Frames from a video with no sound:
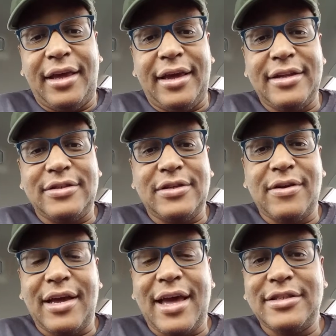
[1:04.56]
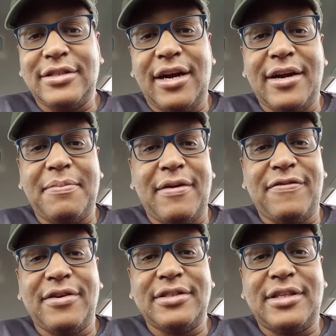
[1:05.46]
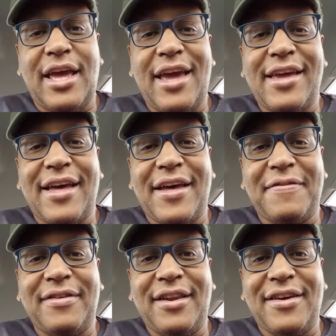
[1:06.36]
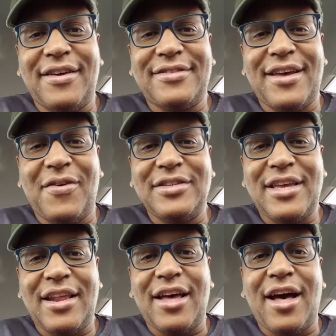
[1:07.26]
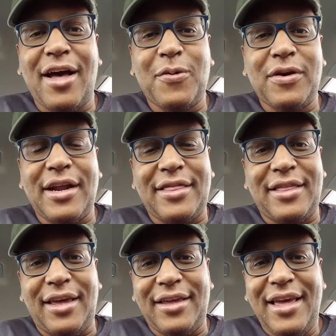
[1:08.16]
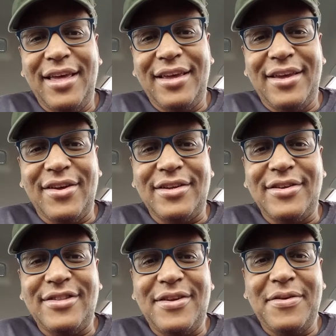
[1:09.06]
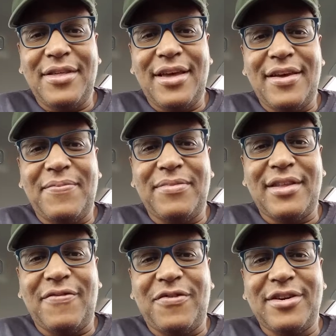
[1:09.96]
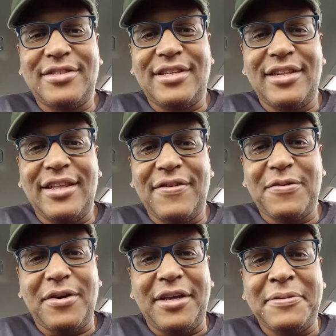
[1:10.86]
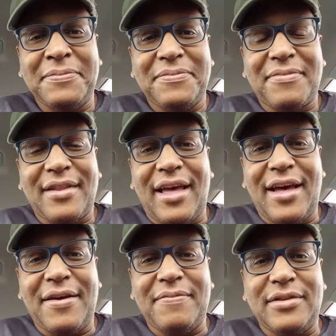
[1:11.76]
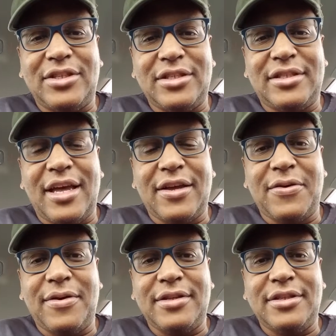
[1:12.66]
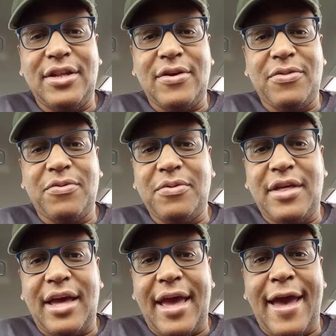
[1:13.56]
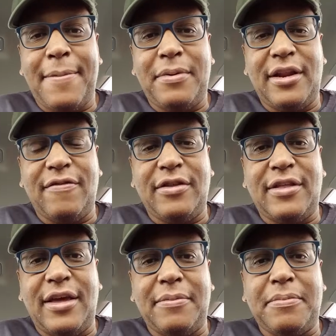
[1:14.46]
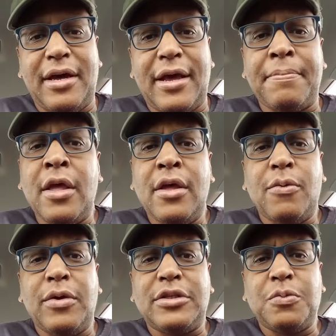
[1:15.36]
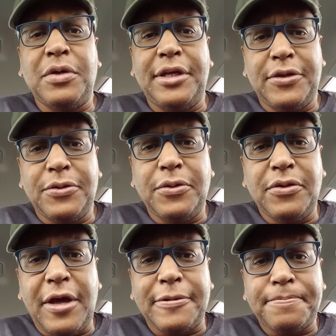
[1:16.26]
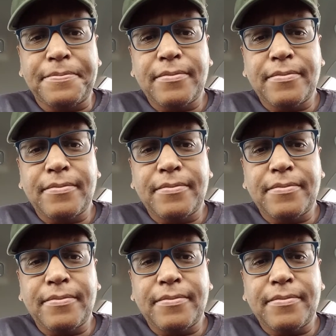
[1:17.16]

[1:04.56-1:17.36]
and so I got started. My first day, it's always kind of awkward. I think, you do the first delivery, just going through the app and everything. But what's really cool though